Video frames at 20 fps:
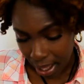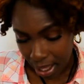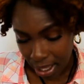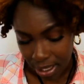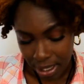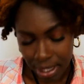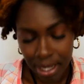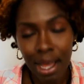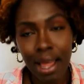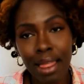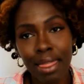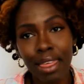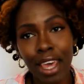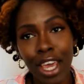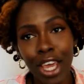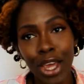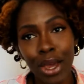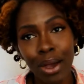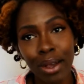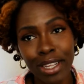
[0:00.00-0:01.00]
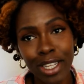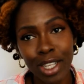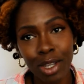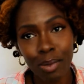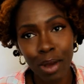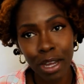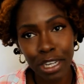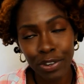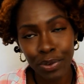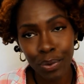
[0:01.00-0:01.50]
So thank you all so
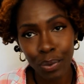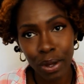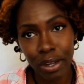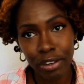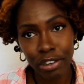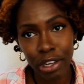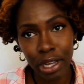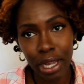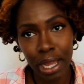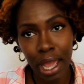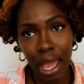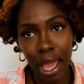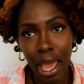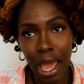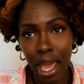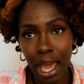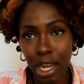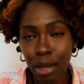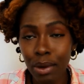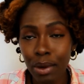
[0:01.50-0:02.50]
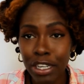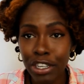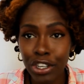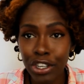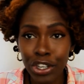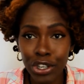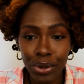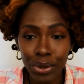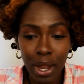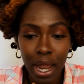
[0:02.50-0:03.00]
much for watching. Any
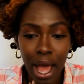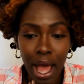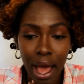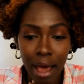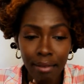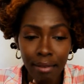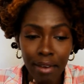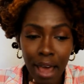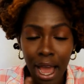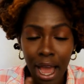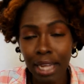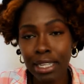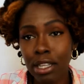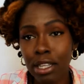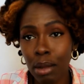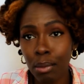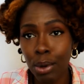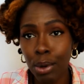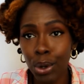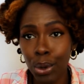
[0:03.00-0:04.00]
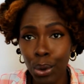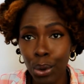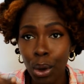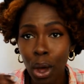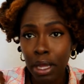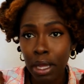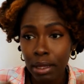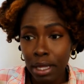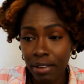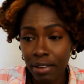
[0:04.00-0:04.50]
questions you all have, ask them below.
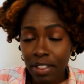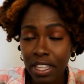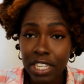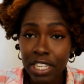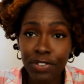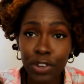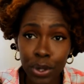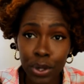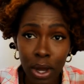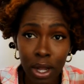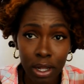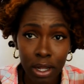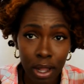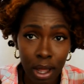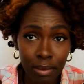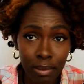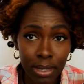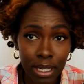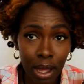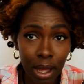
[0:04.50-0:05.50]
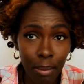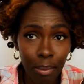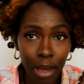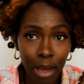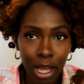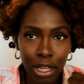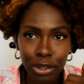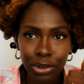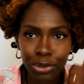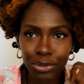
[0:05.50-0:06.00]
Give this video a thumbs up
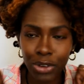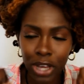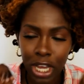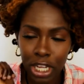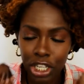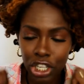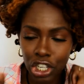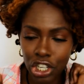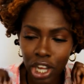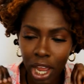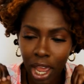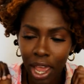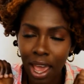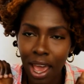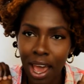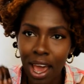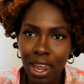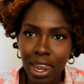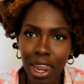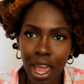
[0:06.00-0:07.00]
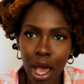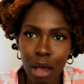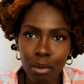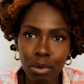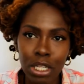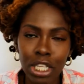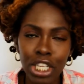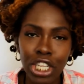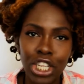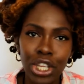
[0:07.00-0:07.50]
and don't forget to share, and I
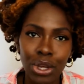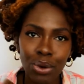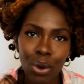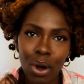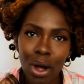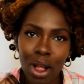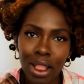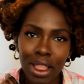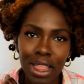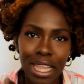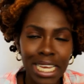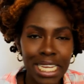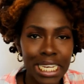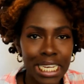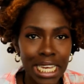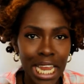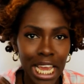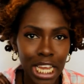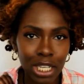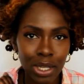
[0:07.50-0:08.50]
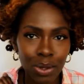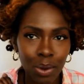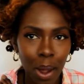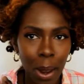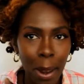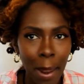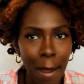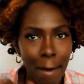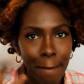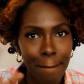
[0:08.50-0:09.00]
will see you all in the next one.